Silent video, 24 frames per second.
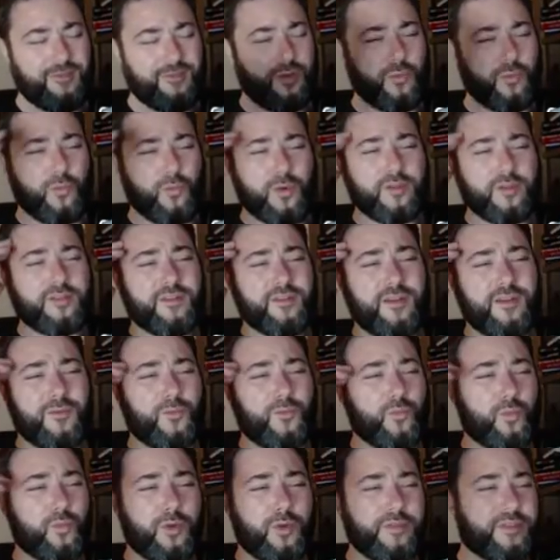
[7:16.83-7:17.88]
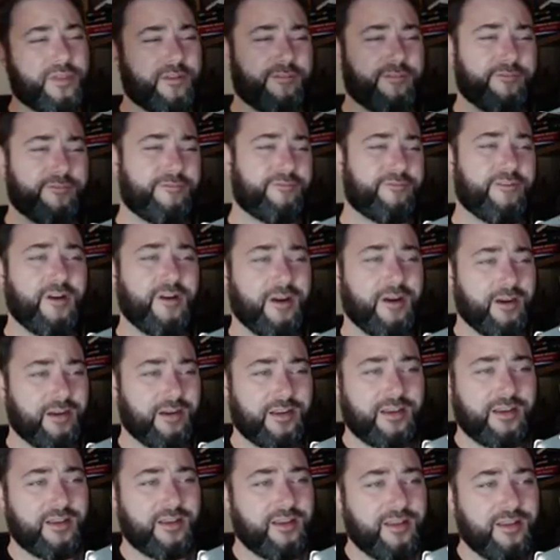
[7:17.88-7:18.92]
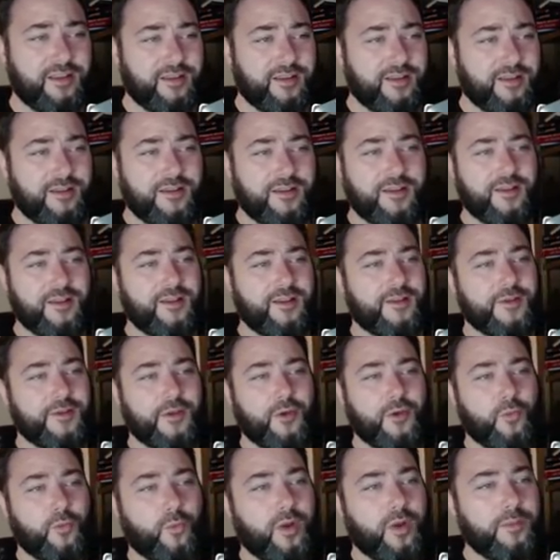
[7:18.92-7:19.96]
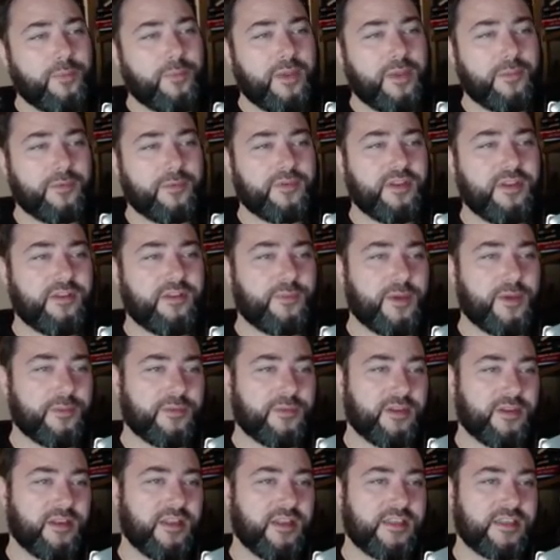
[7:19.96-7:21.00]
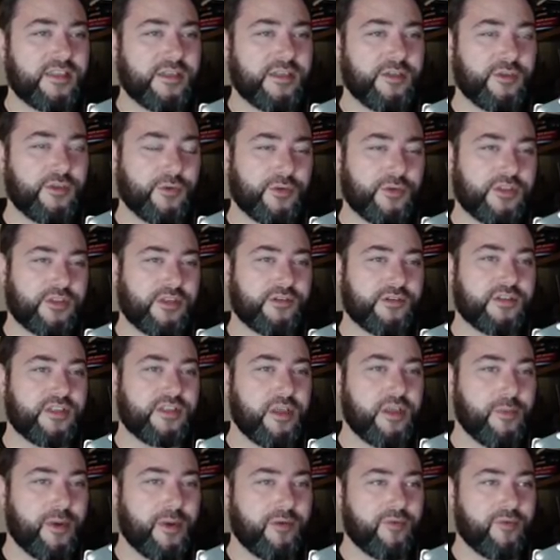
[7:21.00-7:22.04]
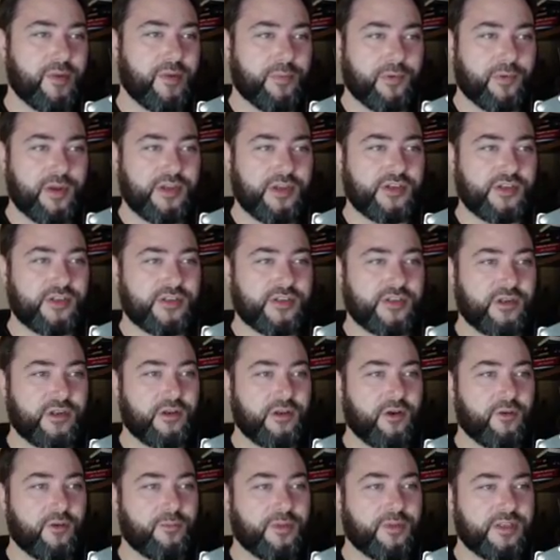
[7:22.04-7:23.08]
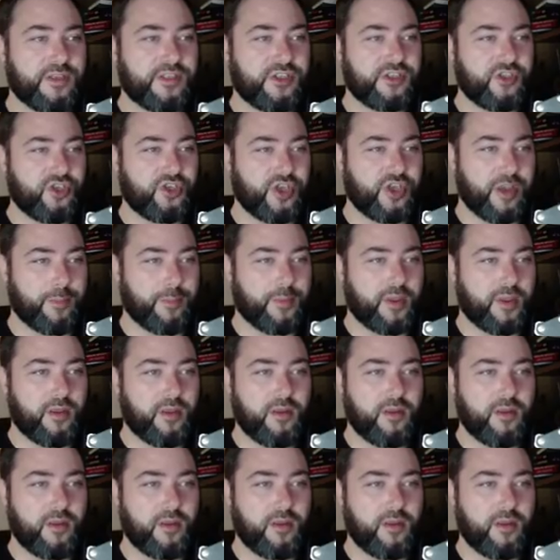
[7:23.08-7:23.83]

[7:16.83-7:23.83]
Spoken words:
what the fuck? White people need to be able to listen and talk seriously about reparations and accomplishship.